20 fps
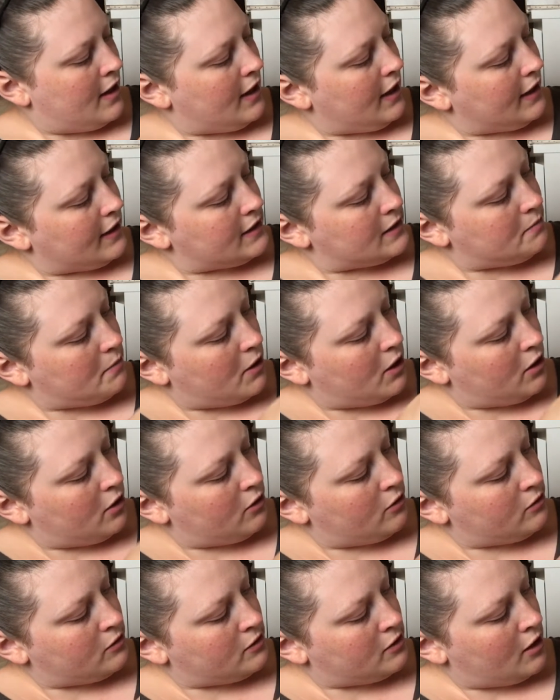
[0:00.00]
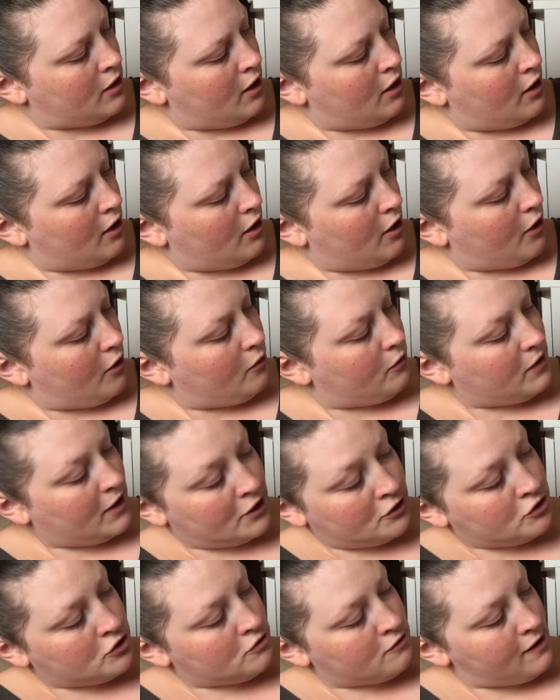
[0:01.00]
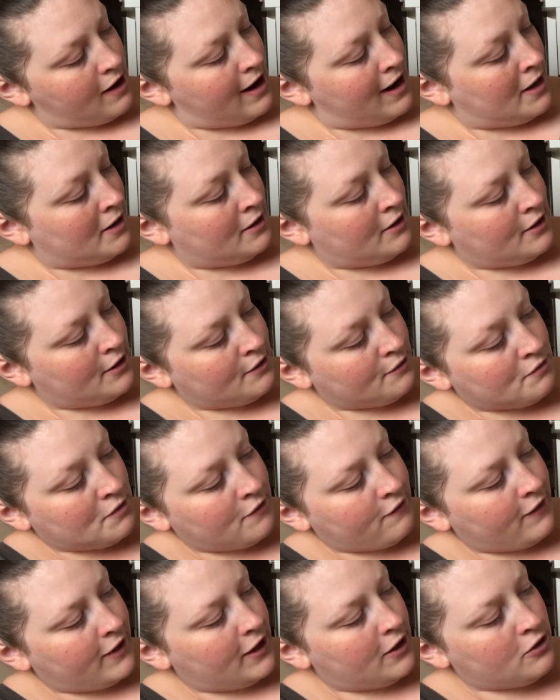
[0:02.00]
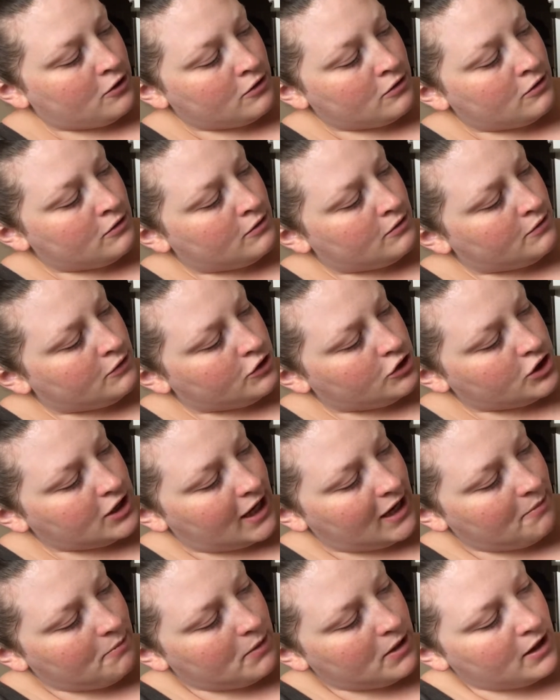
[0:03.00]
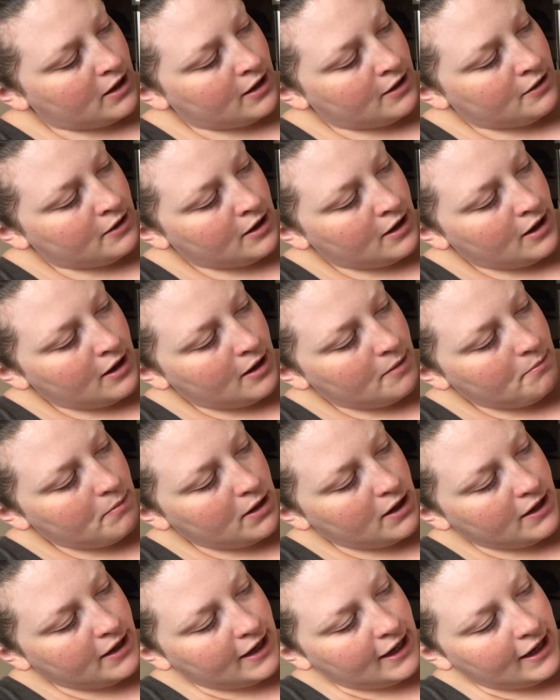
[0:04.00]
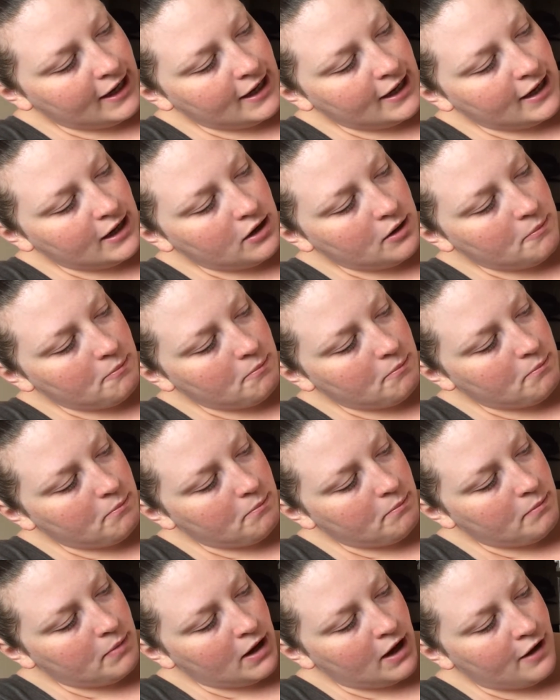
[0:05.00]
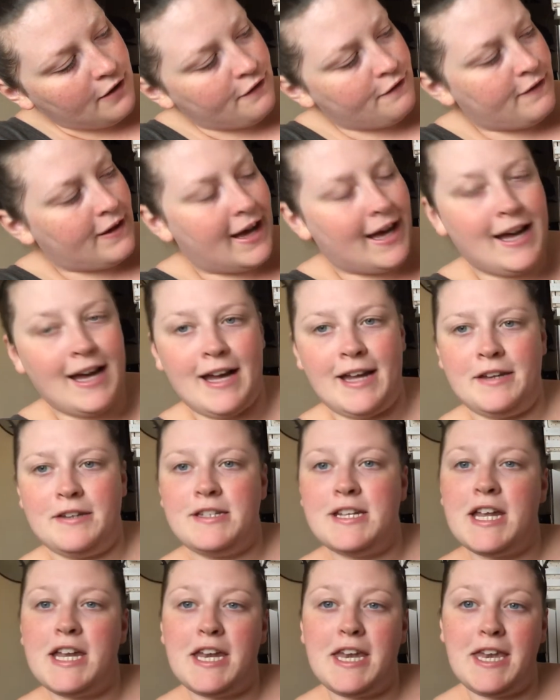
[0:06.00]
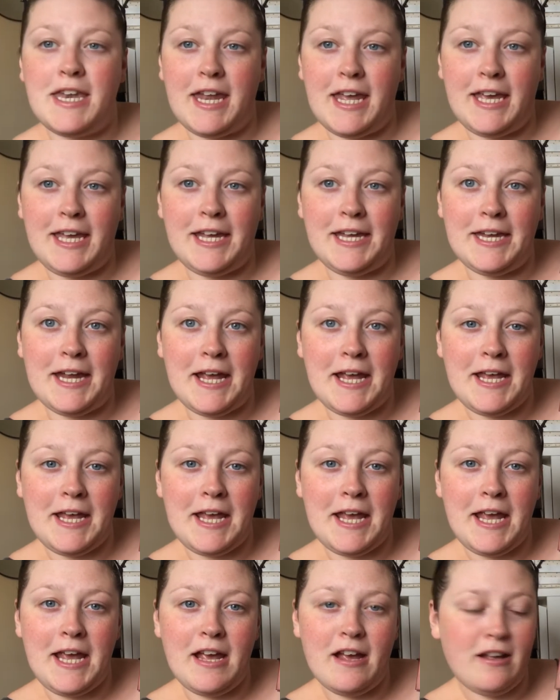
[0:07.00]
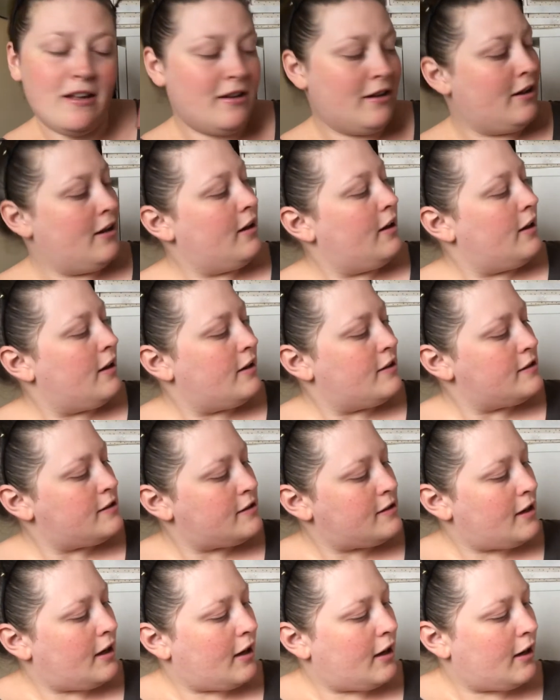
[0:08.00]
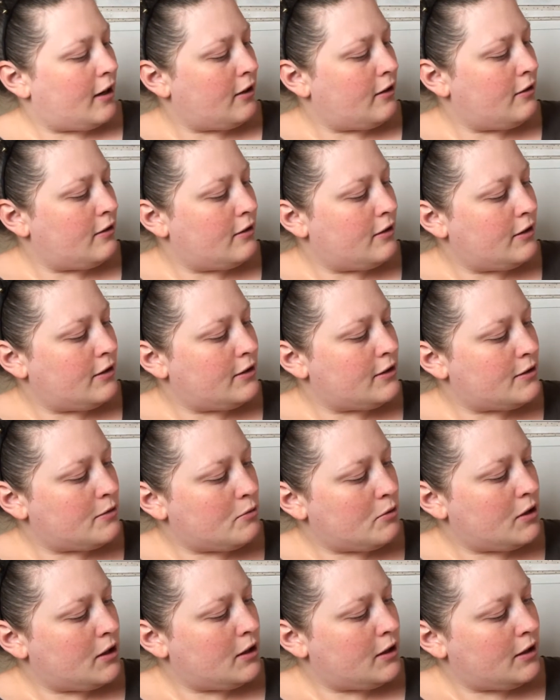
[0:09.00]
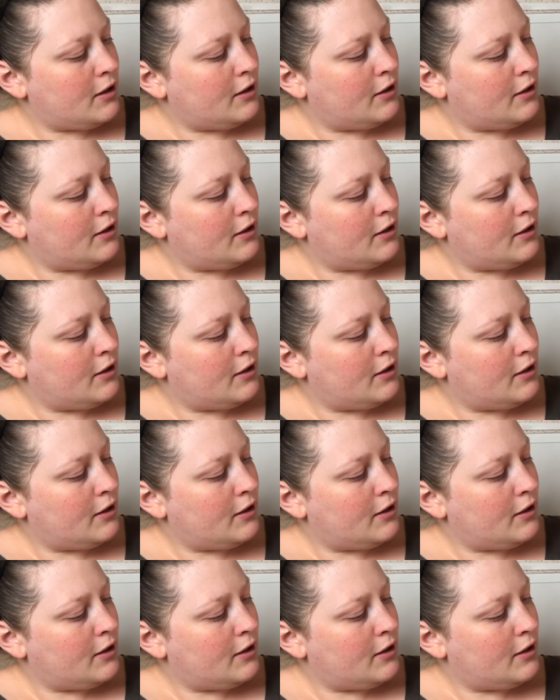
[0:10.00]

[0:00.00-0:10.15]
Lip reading: Exposed, Au Naturel, Reveal, Jaybird, Butt Naked, Buff, and Nakey. So I just want to,